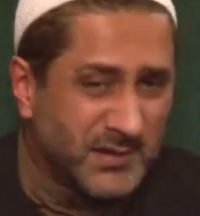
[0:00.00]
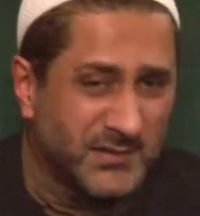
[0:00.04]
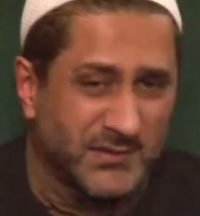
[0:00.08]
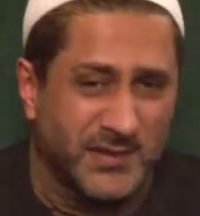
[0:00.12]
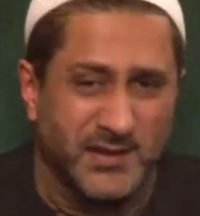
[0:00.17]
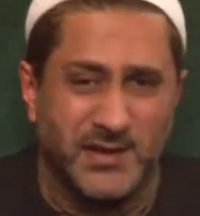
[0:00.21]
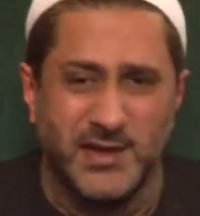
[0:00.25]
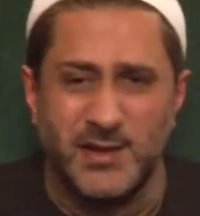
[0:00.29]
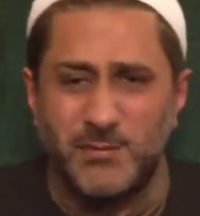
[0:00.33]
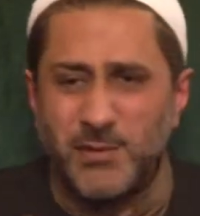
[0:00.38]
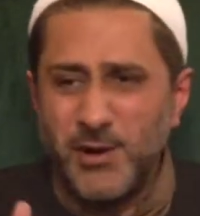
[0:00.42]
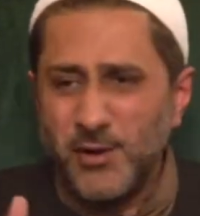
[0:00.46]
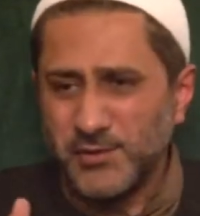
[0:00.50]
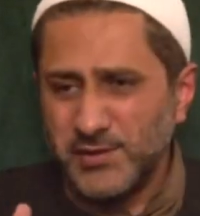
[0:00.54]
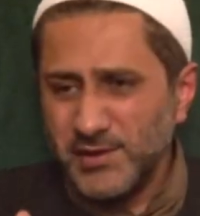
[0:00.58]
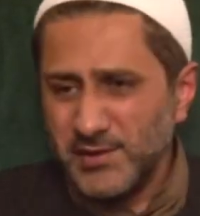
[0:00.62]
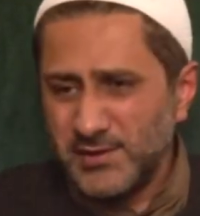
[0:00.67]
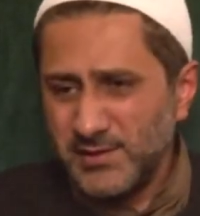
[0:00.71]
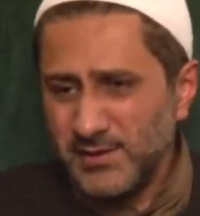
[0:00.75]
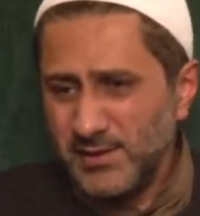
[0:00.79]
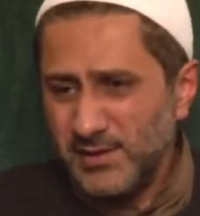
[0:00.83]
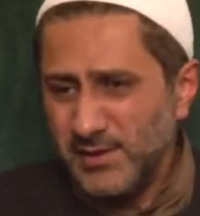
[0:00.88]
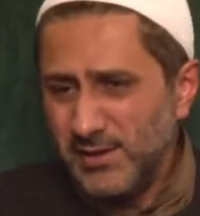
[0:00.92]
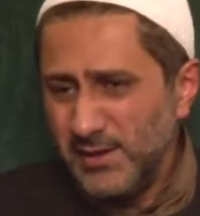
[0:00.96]
Think about
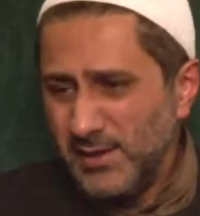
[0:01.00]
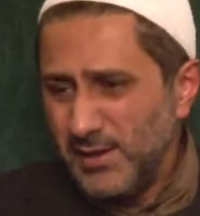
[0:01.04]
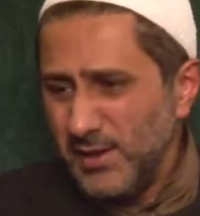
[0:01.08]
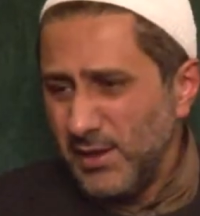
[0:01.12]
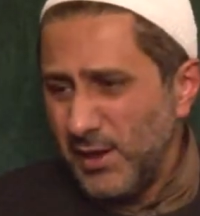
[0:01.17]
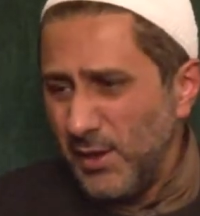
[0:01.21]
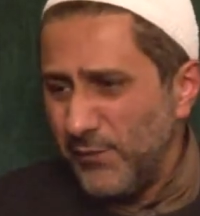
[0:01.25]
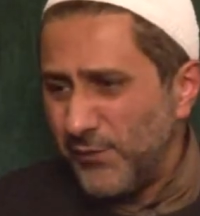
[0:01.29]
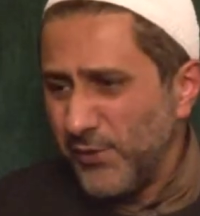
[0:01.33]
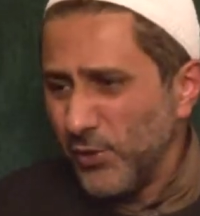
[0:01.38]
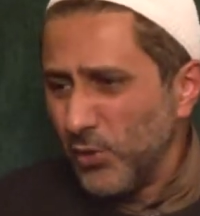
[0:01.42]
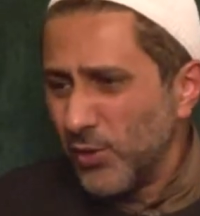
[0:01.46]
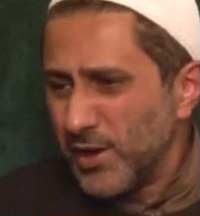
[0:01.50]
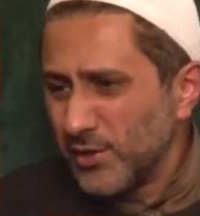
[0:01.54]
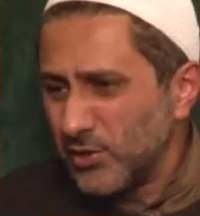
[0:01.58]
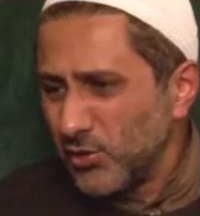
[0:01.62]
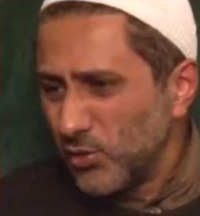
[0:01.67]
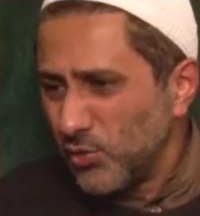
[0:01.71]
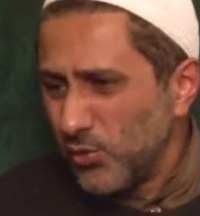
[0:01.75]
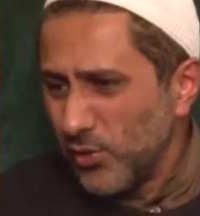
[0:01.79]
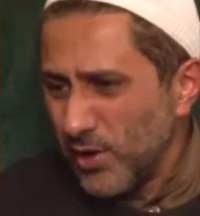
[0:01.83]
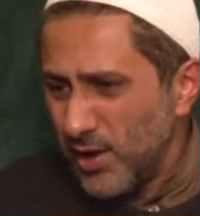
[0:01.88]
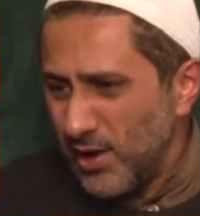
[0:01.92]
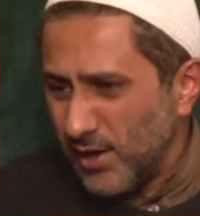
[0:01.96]
it. If you look at
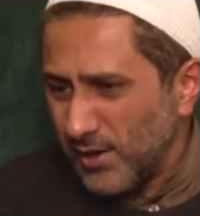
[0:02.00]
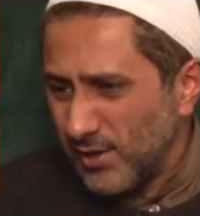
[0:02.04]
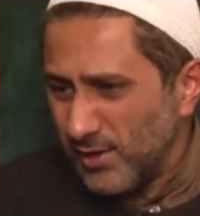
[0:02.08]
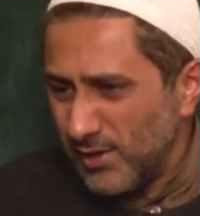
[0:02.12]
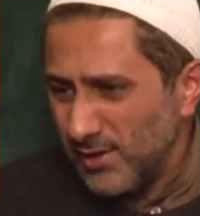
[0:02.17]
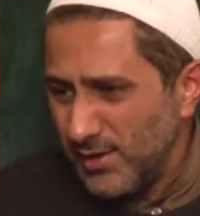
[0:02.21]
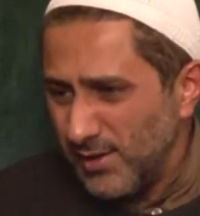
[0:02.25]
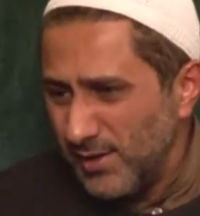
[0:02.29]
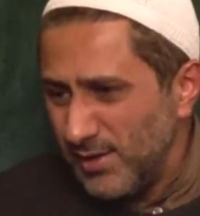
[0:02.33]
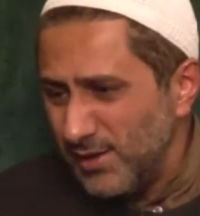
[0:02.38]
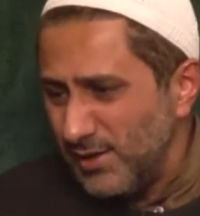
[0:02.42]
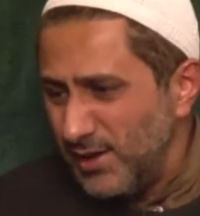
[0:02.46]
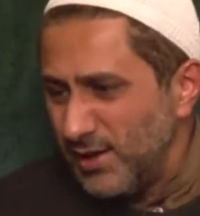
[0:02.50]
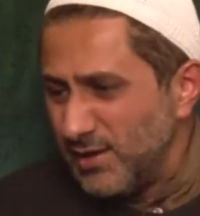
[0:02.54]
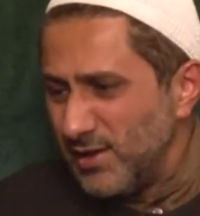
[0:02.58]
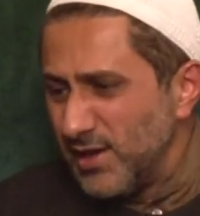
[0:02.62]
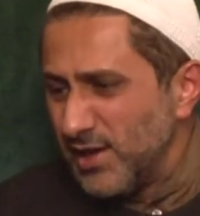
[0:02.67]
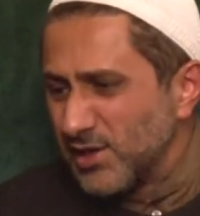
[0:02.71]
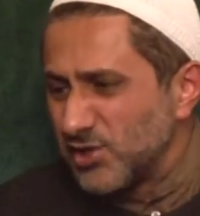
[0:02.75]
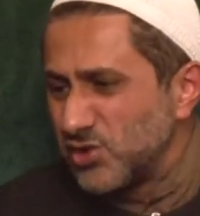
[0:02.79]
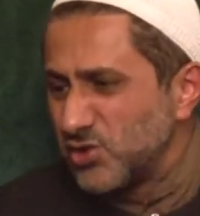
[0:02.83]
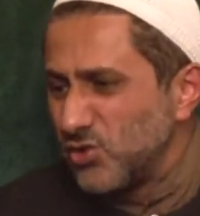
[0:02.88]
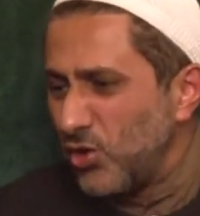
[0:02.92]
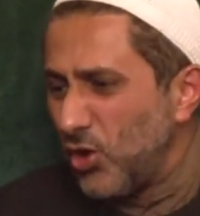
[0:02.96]
the Quran, it
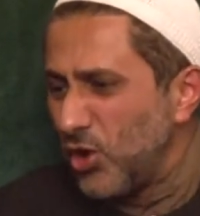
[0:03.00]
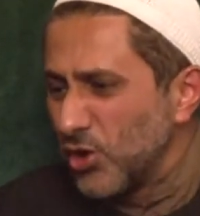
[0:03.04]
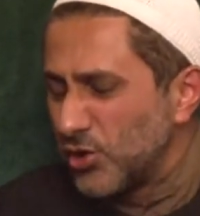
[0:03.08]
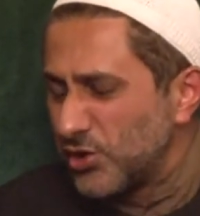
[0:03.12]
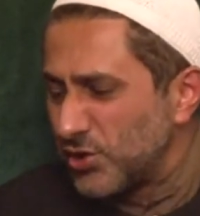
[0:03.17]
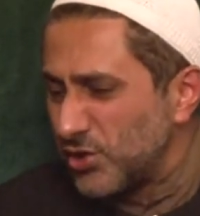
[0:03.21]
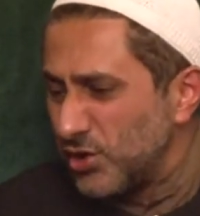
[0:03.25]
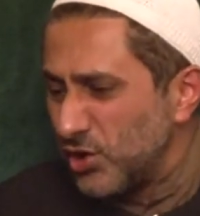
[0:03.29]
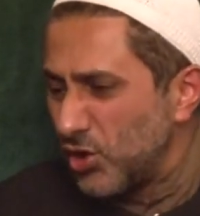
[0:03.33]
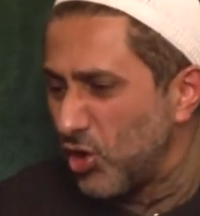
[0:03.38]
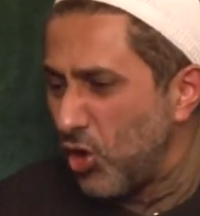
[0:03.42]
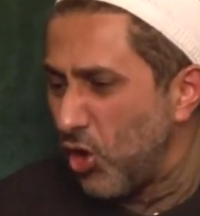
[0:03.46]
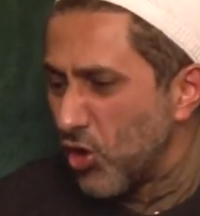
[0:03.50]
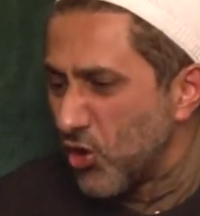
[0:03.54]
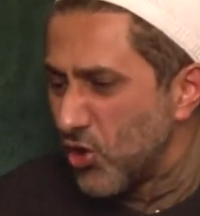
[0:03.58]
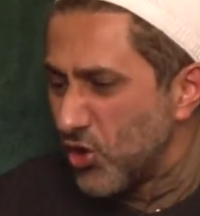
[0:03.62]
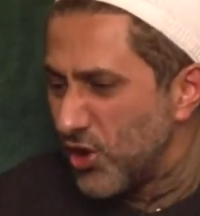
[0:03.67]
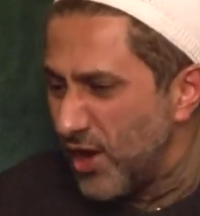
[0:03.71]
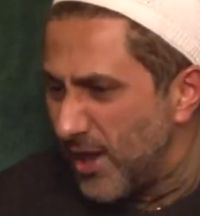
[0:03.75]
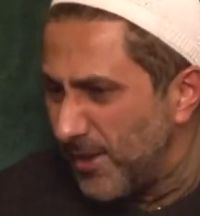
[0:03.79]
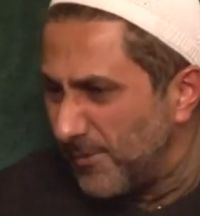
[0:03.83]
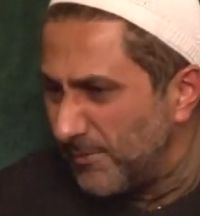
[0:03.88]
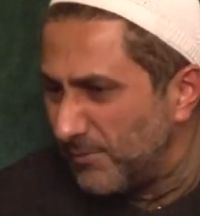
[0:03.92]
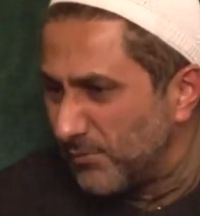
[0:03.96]
does not
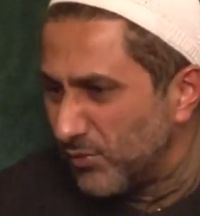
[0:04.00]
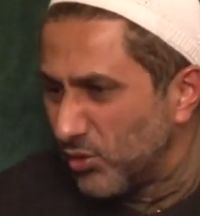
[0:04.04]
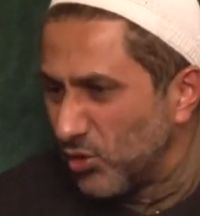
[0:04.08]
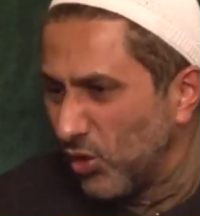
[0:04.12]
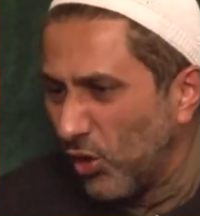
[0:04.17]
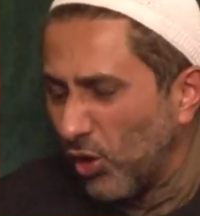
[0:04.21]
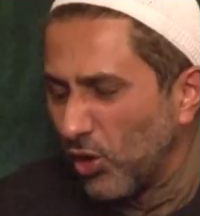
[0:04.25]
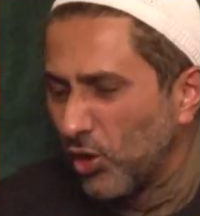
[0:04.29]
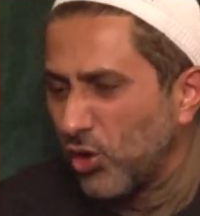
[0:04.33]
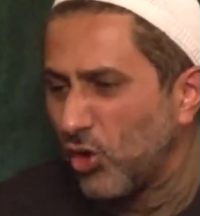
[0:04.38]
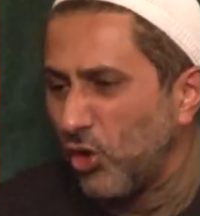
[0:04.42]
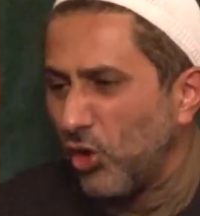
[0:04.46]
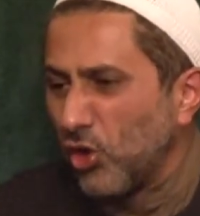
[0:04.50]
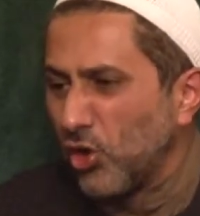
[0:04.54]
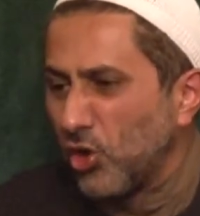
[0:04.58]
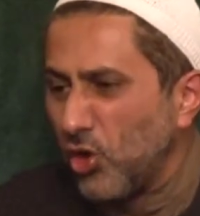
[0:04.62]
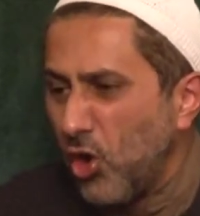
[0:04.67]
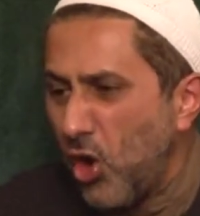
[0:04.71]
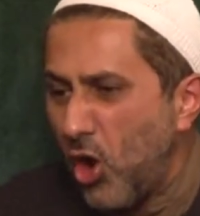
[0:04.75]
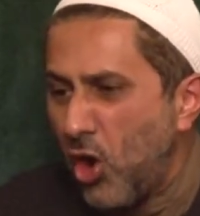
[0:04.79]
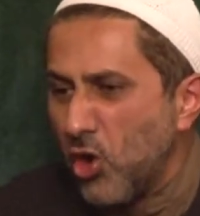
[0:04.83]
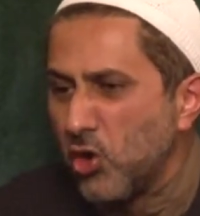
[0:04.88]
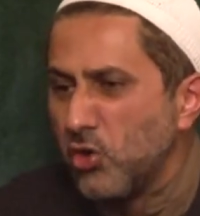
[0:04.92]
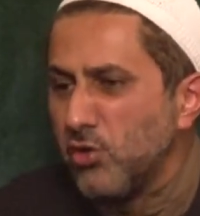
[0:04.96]
condemn nor
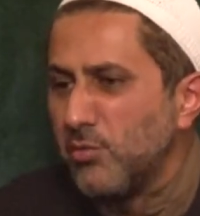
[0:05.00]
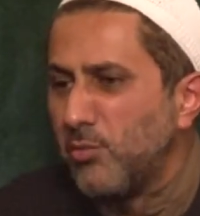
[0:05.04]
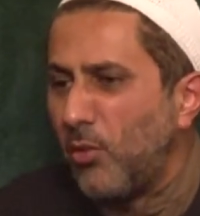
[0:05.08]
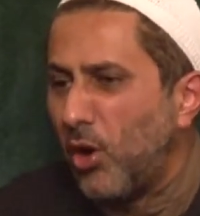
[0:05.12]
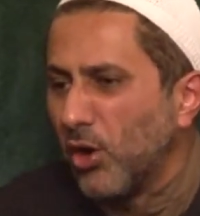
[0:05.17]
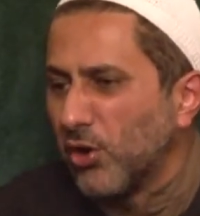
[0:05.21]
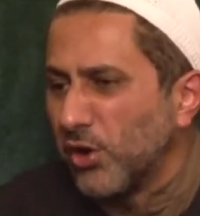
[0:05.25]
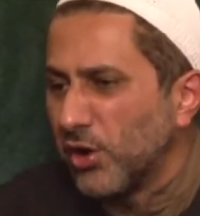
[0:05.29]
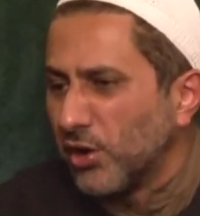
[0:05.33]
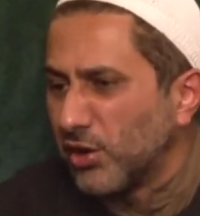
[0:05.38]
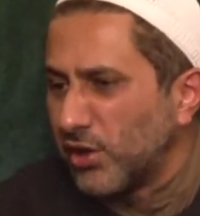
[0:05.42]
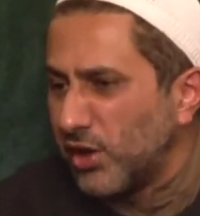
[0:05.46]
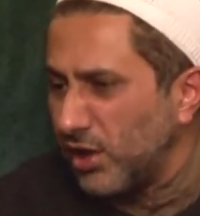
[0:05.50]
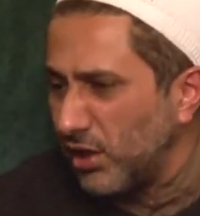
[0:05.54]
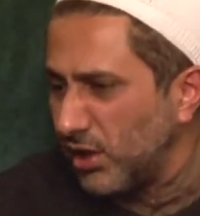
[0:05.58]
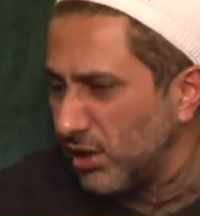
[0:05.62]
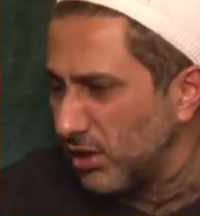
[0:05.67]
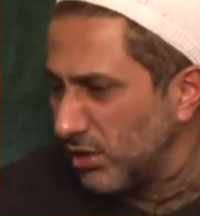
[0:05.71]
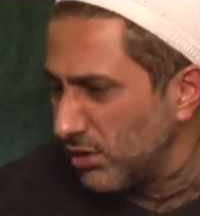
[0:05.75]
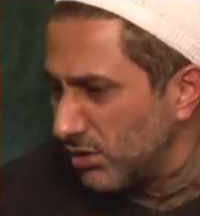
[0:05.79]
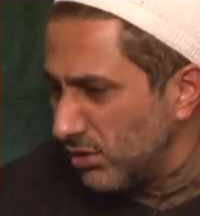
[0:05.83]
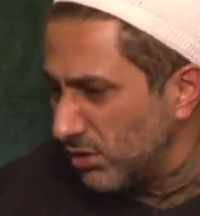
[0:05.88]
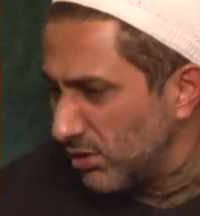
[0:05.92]
condone monarchy,